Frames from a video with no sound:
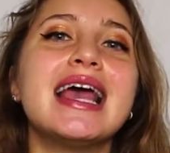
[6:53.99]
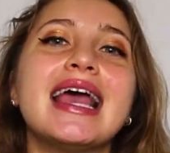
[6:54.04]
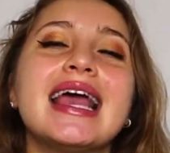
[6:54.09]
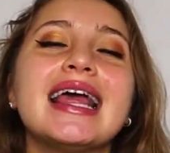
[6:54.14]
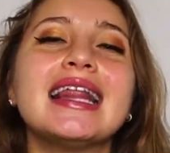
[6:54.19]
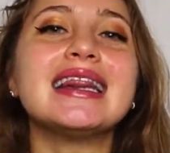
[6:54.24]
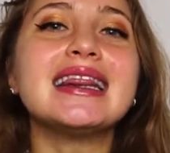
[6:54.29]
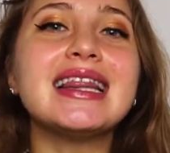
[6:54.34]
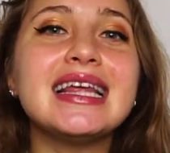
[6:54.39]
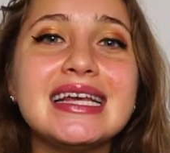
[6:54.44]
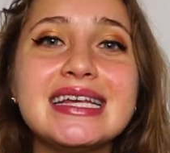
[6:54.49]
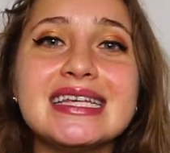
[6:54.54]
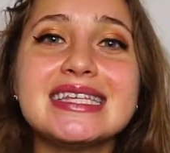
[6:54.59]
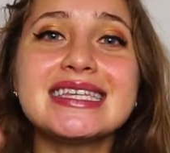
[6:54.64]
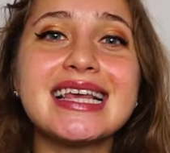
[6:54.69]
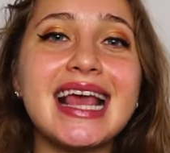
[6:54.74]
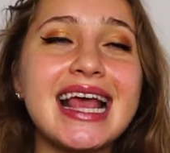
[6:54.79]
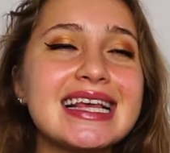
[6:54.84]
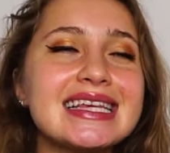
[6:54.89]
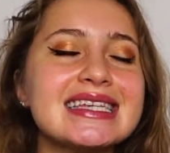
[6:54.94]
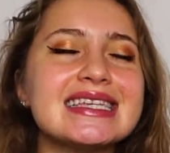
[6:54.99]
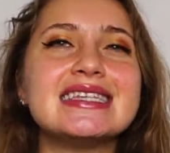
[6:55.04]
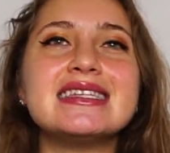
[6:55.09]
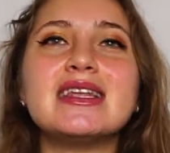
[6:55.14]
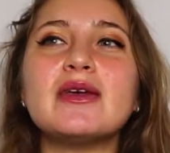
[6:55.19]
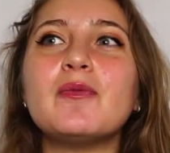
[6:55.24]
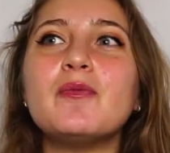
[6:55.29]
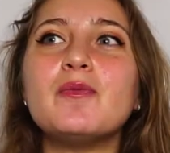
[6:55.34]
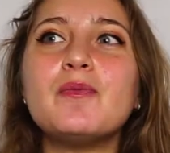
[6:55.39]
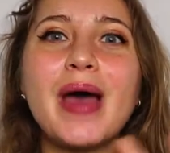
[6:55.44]
in this case,
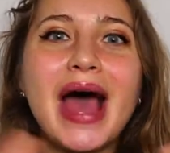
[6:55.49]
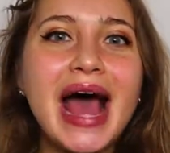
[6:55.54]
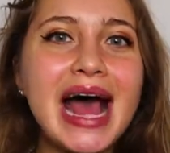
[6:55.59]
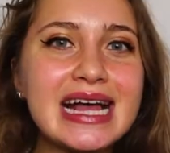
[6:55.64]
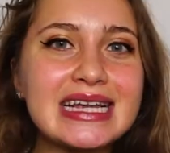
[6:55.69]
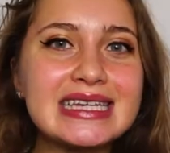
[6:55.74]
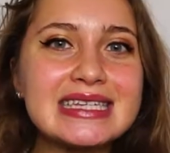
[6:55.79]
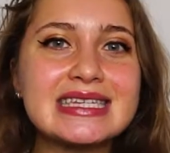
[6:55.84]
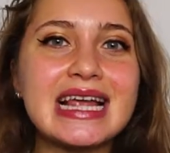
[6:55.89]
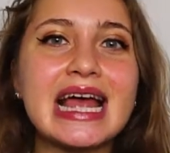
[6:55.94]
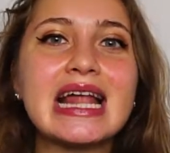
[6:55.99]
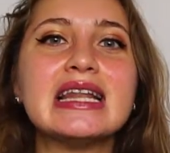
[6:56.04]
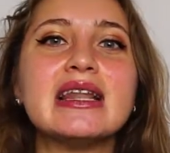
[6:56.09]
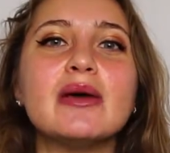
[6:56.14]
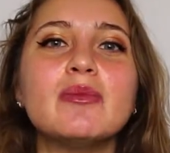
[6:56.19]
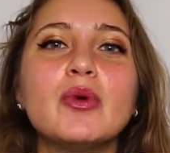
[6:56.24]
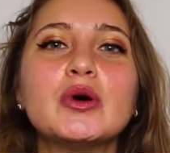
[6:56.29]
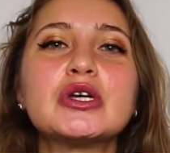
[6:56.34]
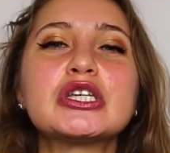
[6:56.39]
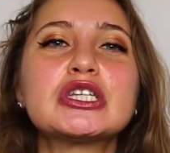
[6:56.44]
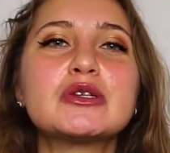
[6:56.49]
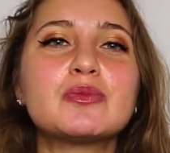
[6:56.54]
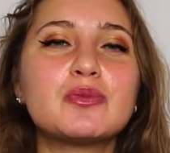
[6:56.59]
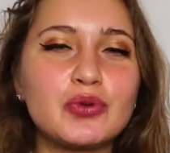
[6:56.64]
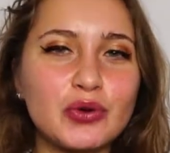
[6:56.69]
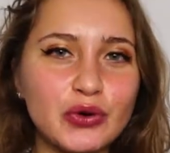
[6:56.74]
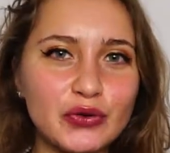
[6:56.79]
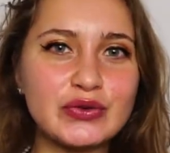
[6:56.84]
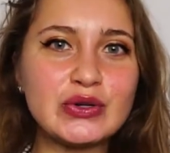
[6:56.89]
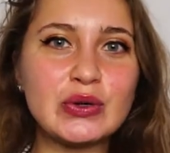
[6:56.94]
the best and the most
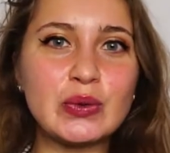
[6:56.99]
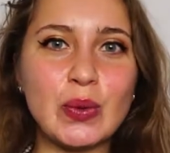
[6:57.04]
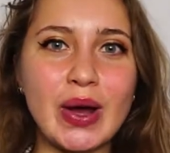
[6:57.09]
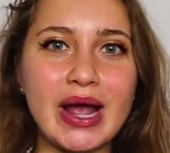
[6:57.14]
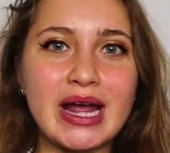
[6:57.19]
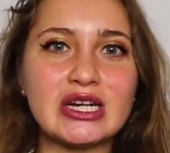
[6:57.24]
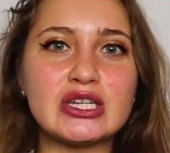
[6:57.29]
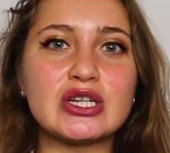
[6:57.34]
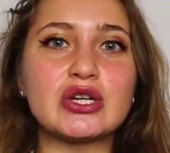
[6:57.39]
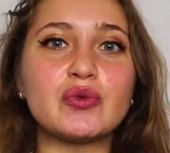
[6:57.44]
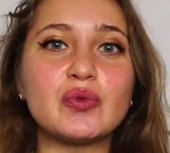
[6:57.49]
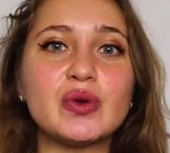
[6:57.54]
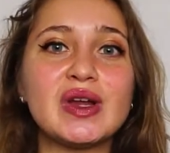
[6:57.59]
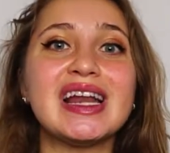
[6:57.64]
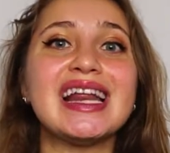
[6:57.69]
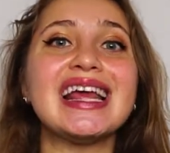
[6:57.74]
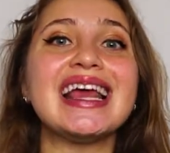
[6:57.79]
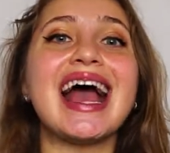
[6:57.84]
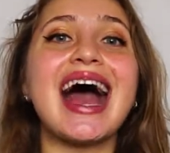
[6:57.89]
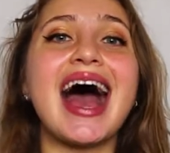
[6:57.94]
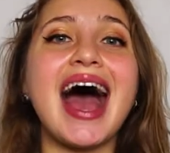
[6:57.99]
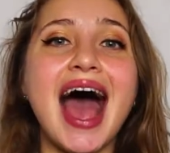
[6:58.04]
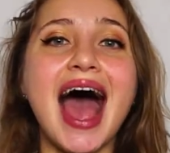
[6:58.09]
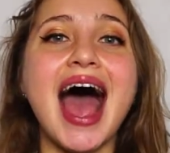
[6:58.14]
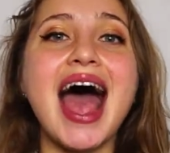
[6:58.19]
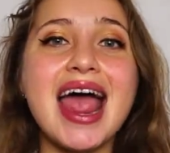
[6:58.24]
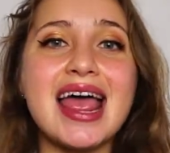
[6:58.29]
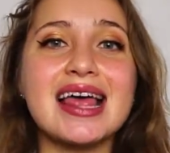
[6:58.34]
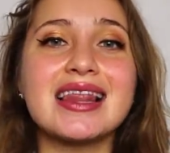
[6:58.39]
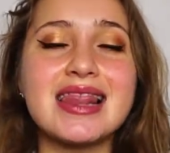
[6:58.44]
proven way to really
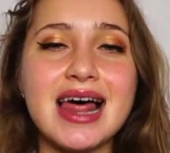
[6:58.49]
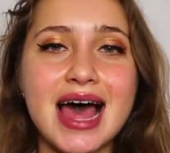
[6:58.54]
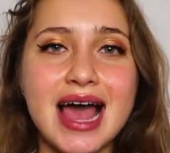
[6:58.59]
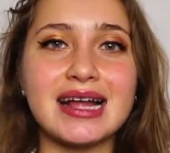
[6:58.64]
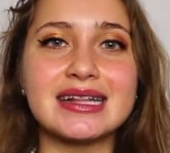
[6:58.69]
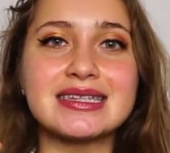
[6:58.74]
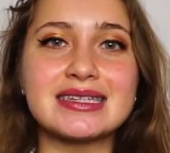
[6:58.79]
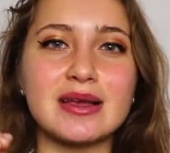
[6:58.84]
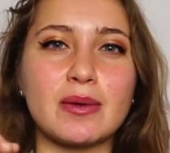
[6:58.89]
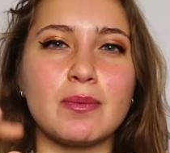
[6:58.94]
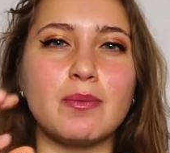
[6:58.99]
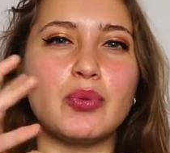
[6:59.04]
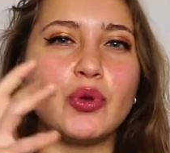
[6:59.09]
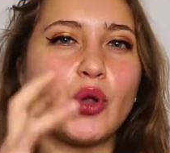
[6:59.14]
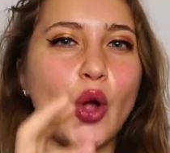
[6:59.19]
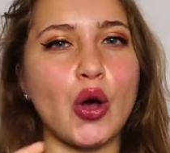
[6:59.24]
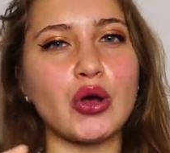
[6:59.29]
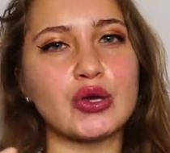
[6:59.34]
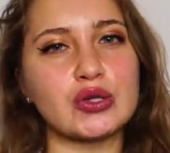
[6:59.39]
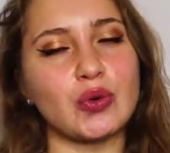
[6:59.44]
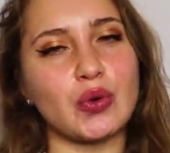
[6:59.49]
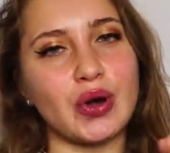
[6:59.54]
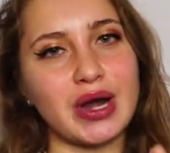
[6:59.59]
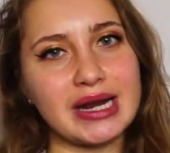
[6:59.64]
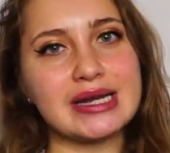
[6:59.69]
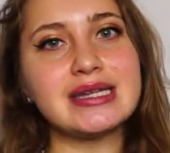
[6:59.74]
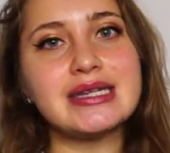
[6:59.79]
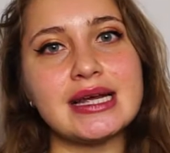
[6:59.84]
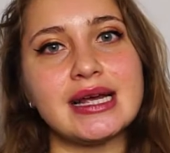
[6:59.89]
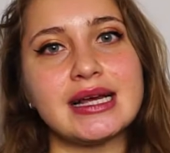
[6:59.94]
highlight some blocks or
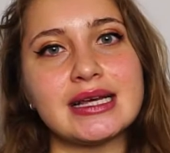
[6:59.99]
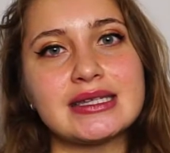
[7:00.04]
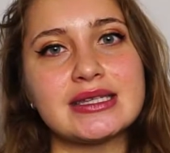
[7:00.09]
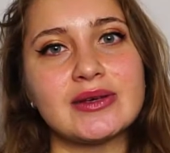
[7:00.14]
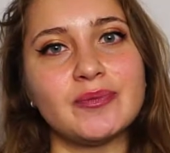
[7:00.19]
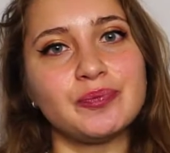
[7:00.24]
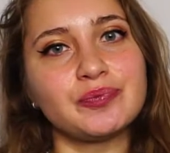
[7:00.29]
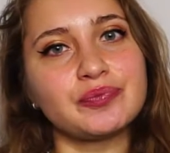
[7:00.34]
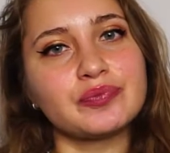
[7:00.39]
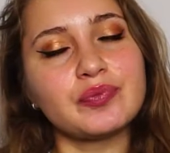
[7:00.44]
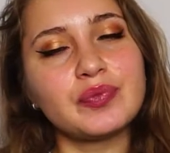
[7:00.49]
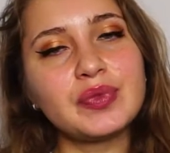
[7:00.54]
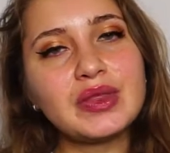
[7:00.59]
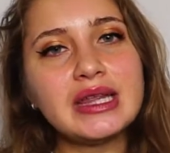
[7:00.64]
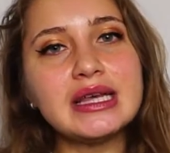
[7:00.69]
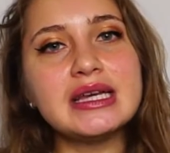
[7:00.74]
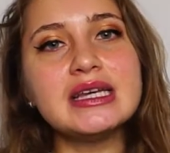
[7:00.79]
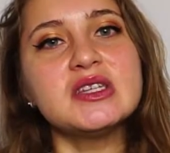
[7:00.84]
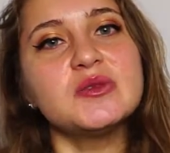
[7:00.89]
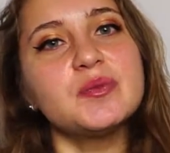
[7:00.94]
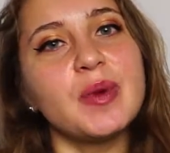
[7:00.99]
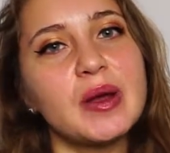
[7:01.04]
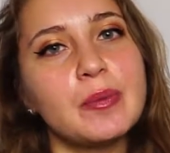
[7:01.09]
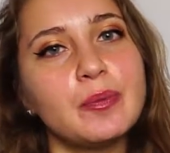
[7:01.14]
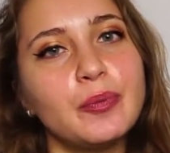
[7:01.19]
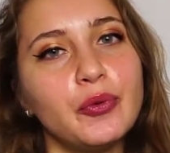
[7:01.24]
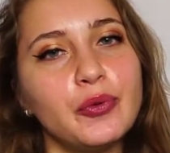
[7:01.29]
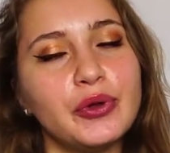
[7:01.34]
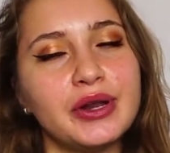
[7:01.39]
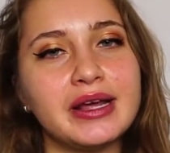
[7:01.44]
ideas is by
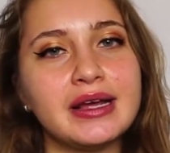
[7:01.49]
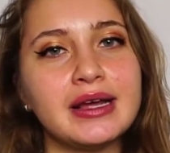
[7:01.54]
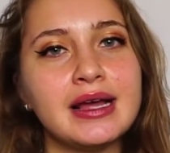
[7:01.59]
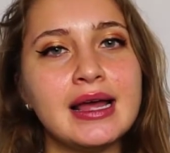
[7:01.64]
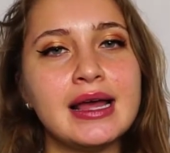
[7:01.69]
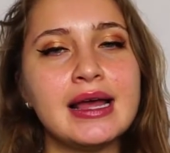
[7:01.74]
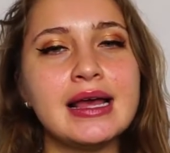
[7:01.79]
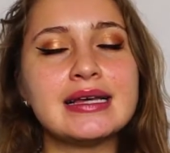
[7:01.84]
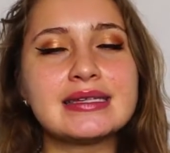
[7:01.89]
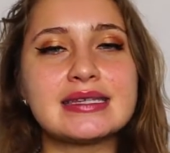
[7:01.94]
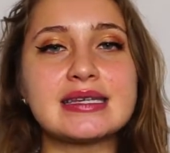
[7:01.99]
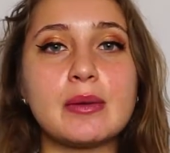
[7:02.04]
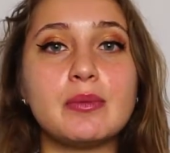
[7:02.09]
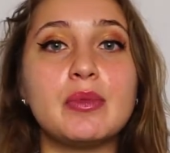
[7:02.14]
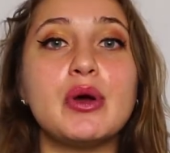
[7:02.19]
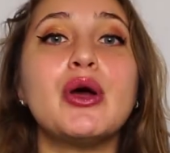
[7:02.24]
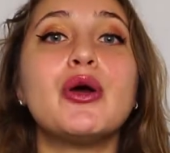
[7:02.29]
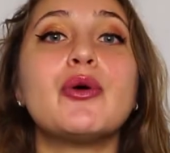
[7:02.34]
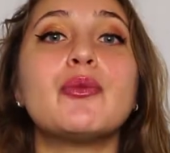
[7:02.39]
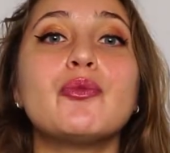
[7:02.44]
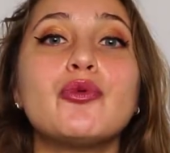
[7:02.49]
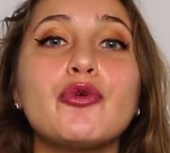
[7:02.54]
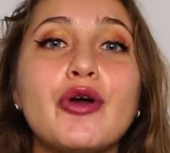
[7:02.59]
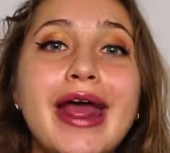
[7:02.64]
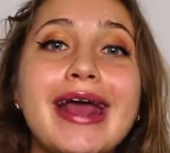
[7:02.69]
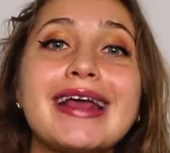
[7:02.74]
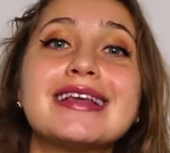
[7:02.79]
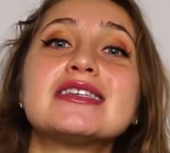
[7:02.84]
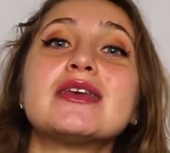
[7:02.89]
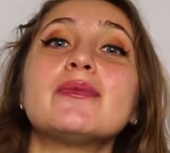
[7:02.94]
putting some
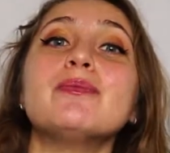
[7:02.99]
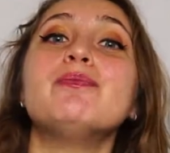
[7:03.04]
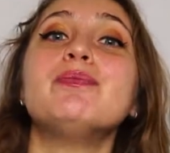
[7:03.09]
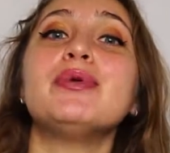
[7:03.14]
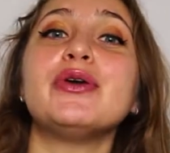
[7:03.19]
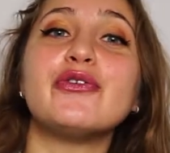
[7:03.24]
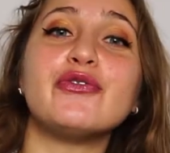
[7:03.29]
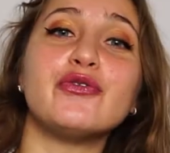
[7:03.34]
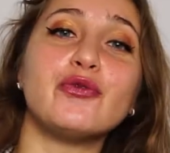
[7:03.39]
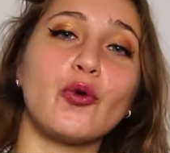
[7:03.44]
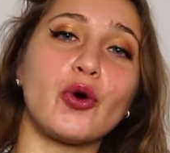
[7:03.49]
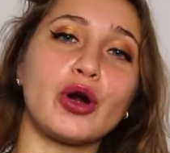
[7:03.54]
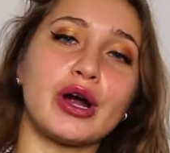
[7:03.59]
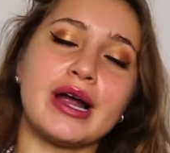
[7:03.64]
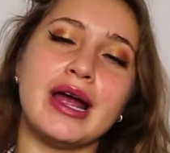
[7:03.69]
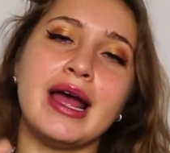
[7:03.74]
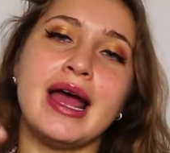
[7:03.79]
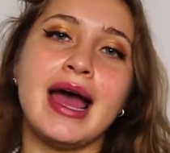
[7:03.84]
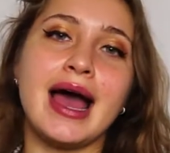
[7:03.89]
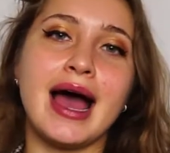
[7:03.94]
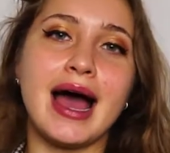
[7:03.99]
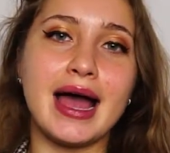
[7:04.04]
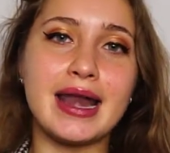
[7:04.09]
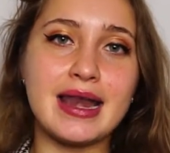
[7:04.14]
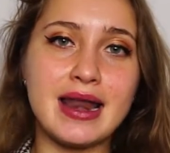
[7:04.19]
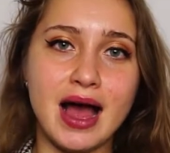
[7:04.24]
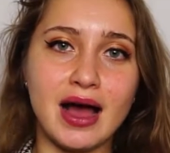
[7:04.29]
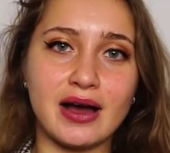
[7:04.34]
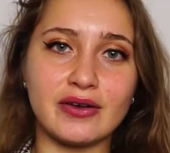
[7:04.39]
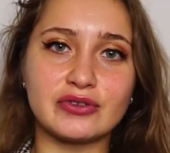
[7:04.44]
breaks before
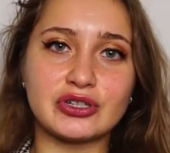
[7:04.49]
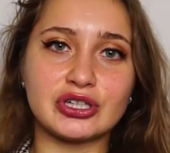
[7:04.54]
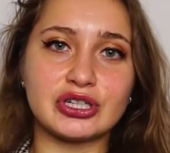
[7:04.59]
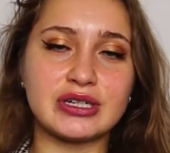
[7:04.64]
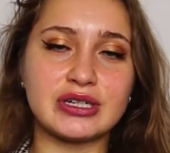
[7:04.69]
and after